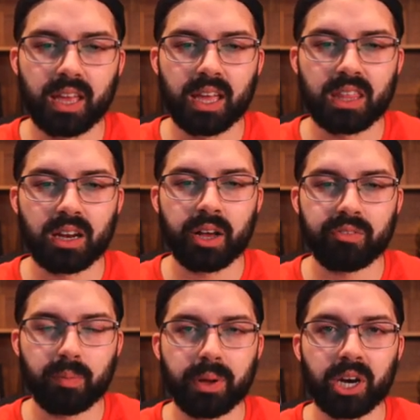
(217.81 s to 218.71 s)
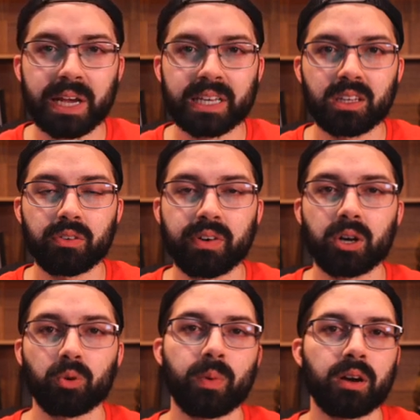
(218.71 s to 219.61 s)
And then I'll have a better idea of how
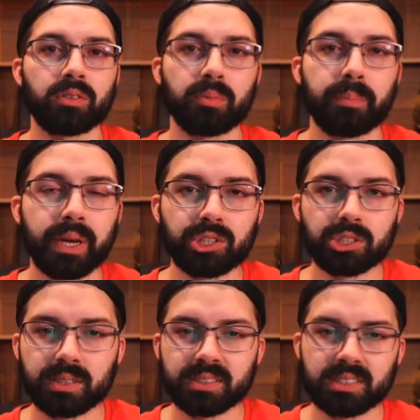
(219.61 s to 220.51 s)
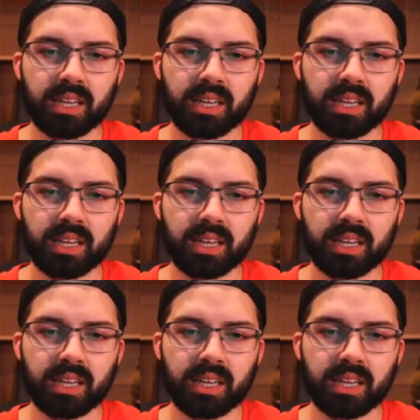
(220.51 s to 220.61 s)
to round on patients,